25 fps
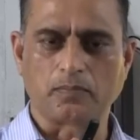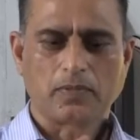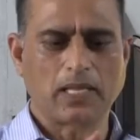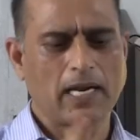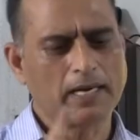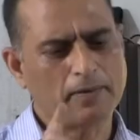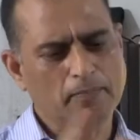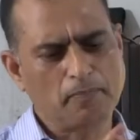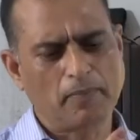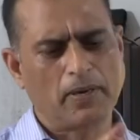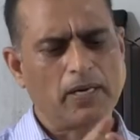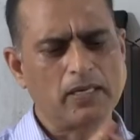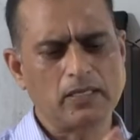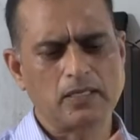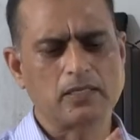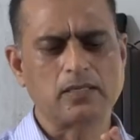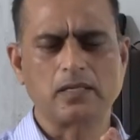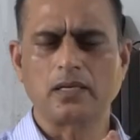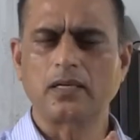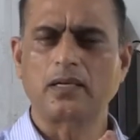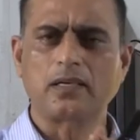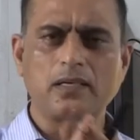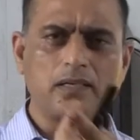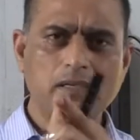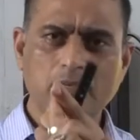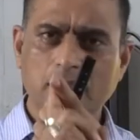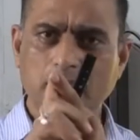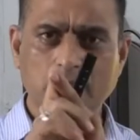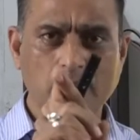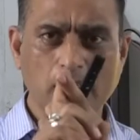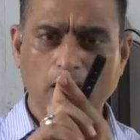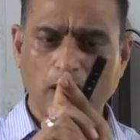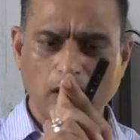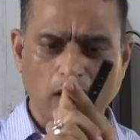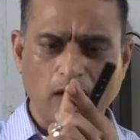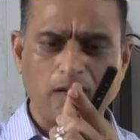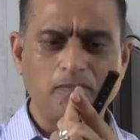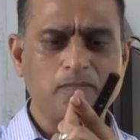That means not
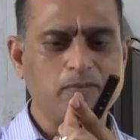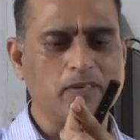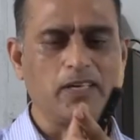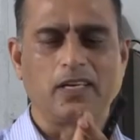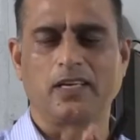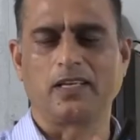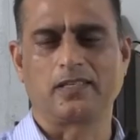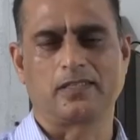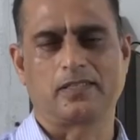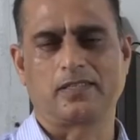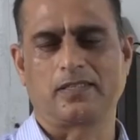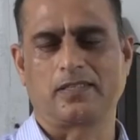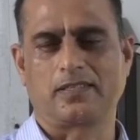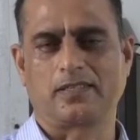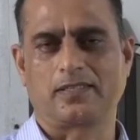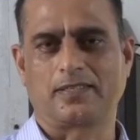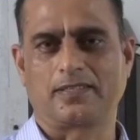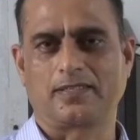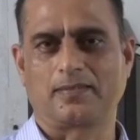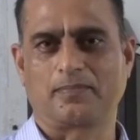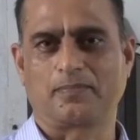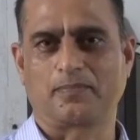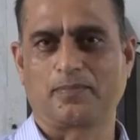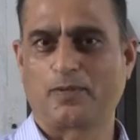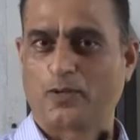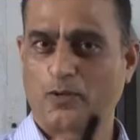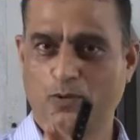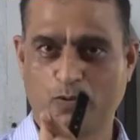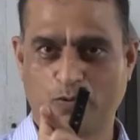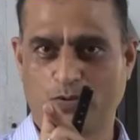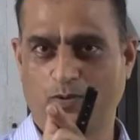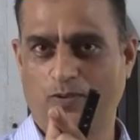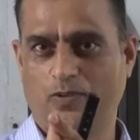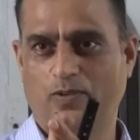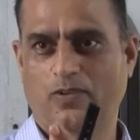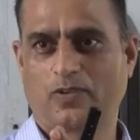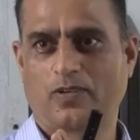love relationship, no.